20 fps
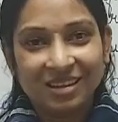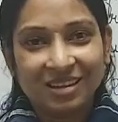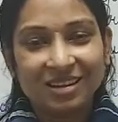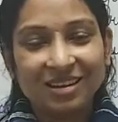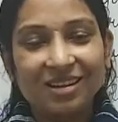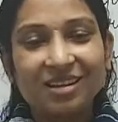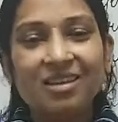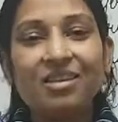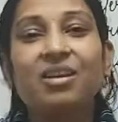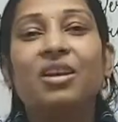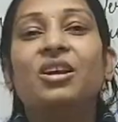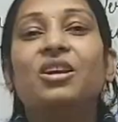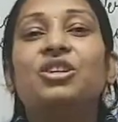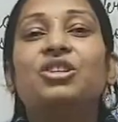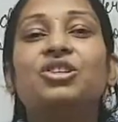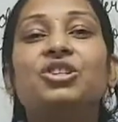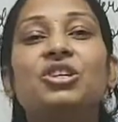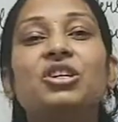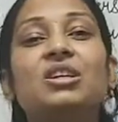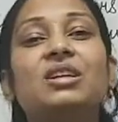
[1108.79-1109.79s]
Clear?
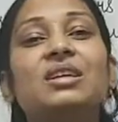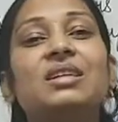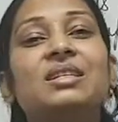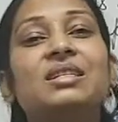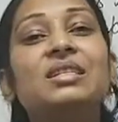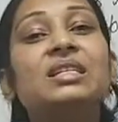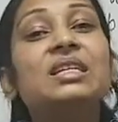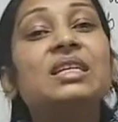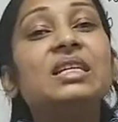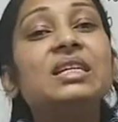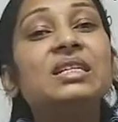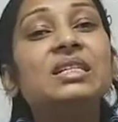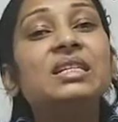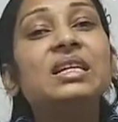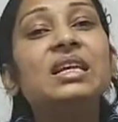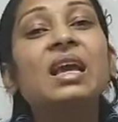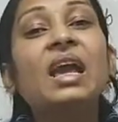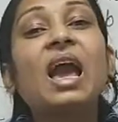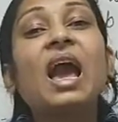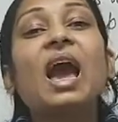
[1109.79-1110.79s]
She is
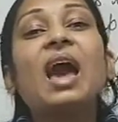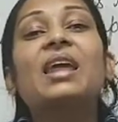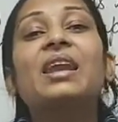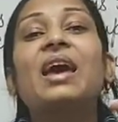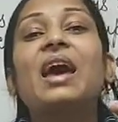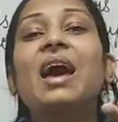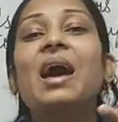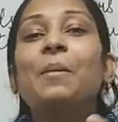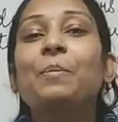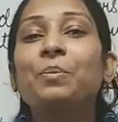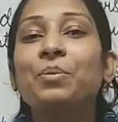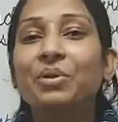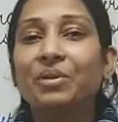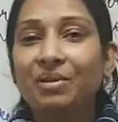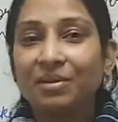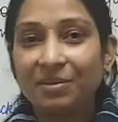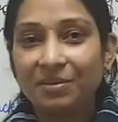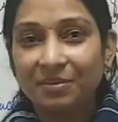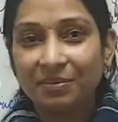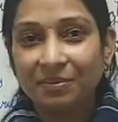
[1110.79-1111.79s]
eating an
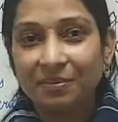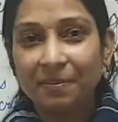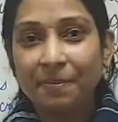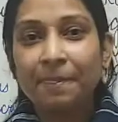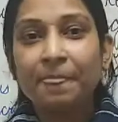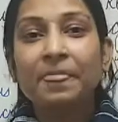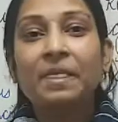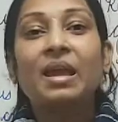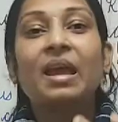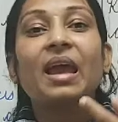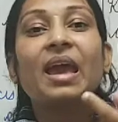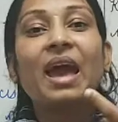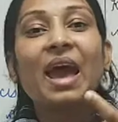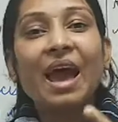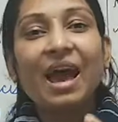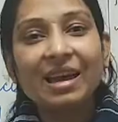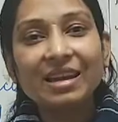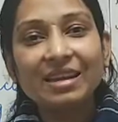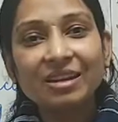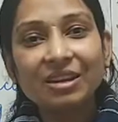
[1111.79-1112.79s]
apple,
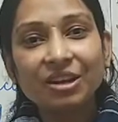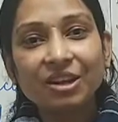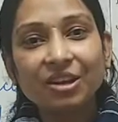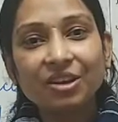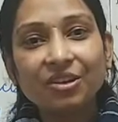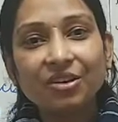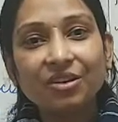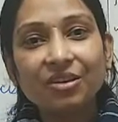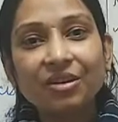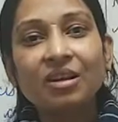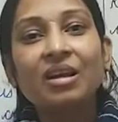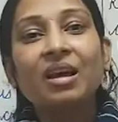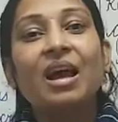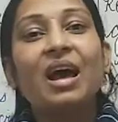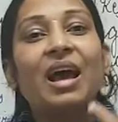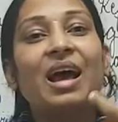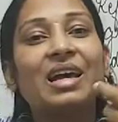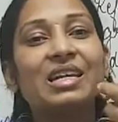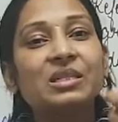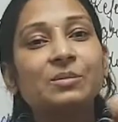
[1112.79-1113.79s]
and here
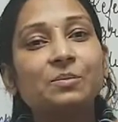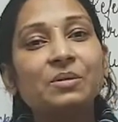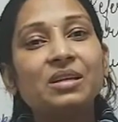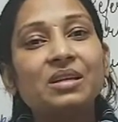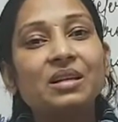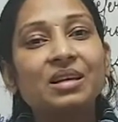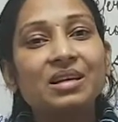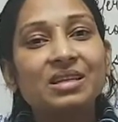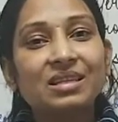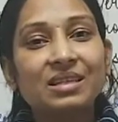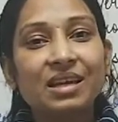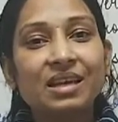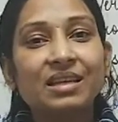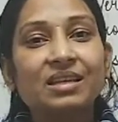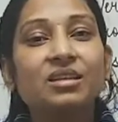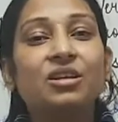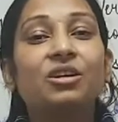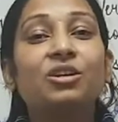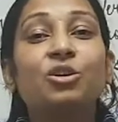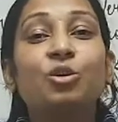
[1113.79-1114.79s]
has been
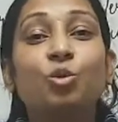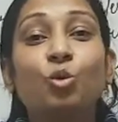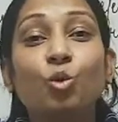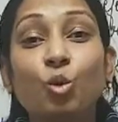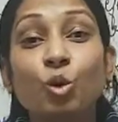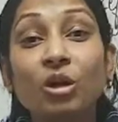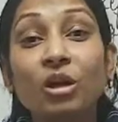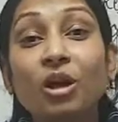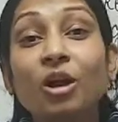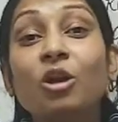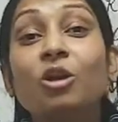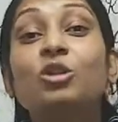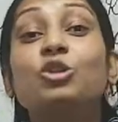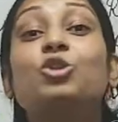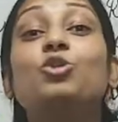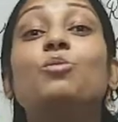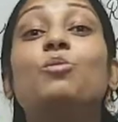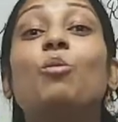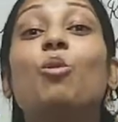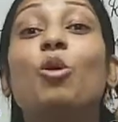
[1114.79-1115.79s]
assigned a role
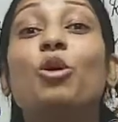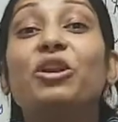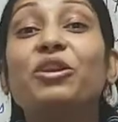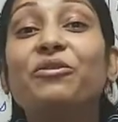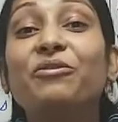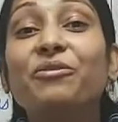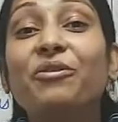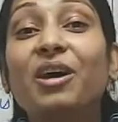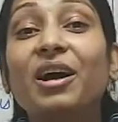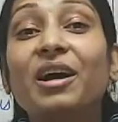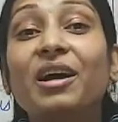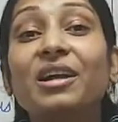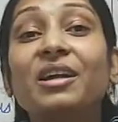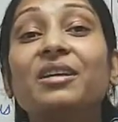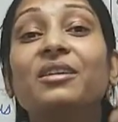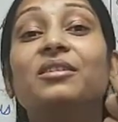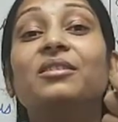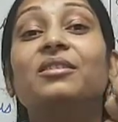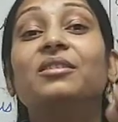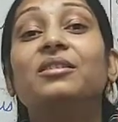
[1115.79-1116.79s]
to modify
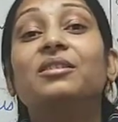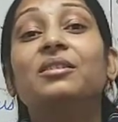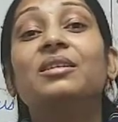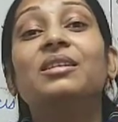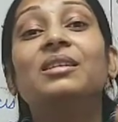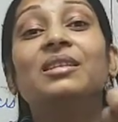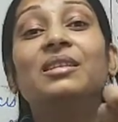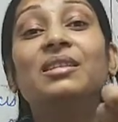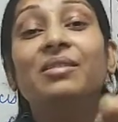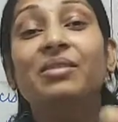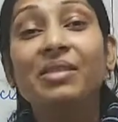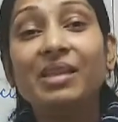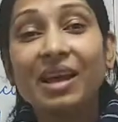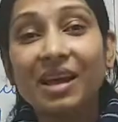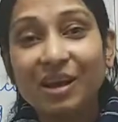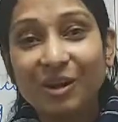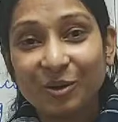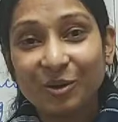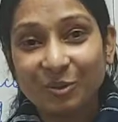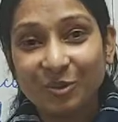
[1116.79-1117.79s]
a
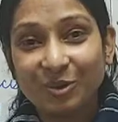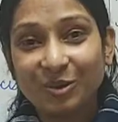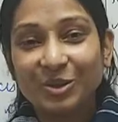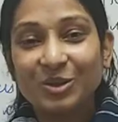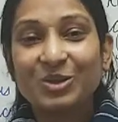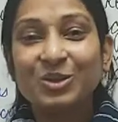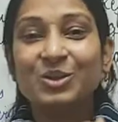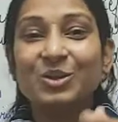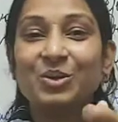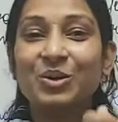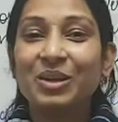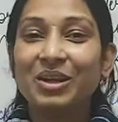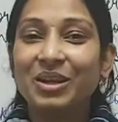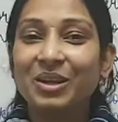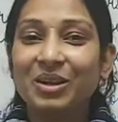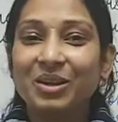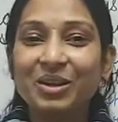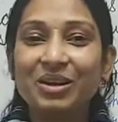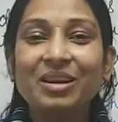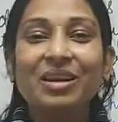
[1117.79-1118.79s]
noun. So
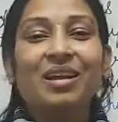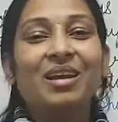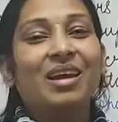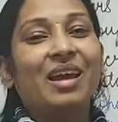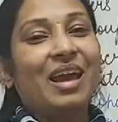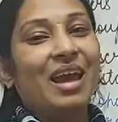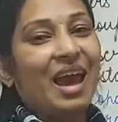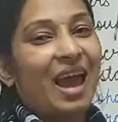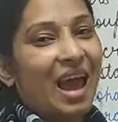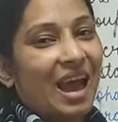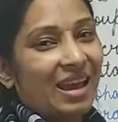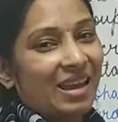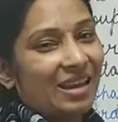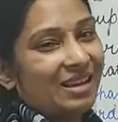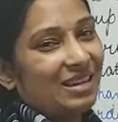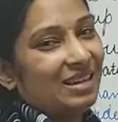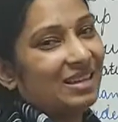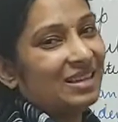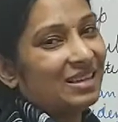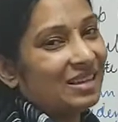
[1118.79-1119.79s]
here
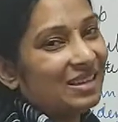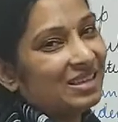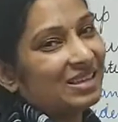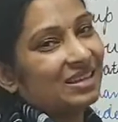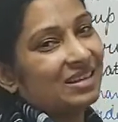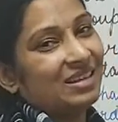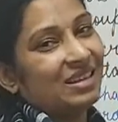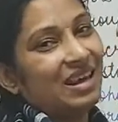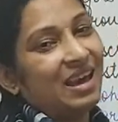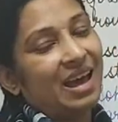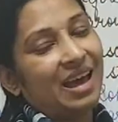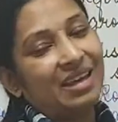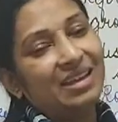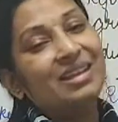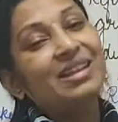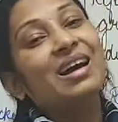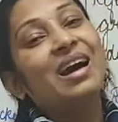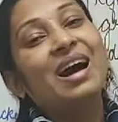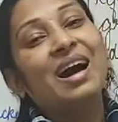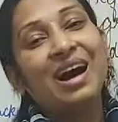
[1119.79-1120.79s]
an is
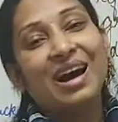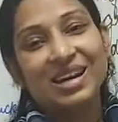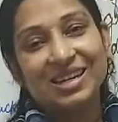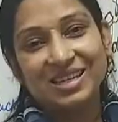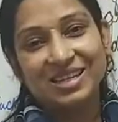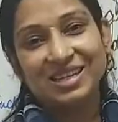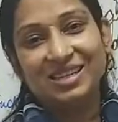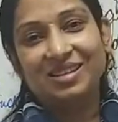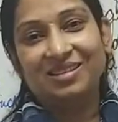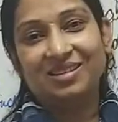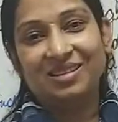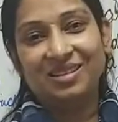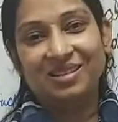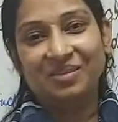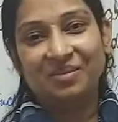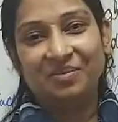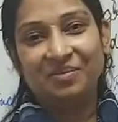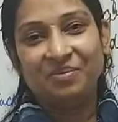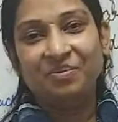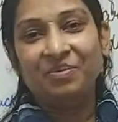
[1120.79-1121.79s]
an article.
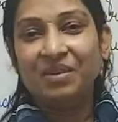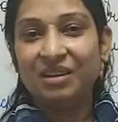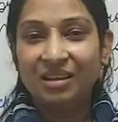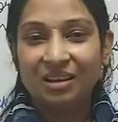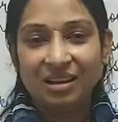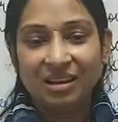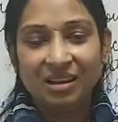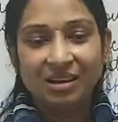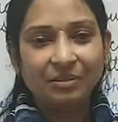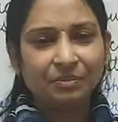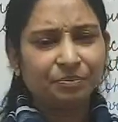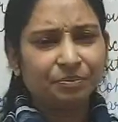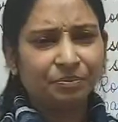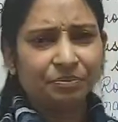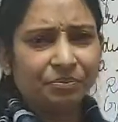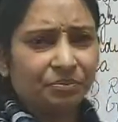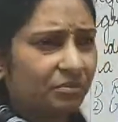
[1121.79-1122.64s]
Clear?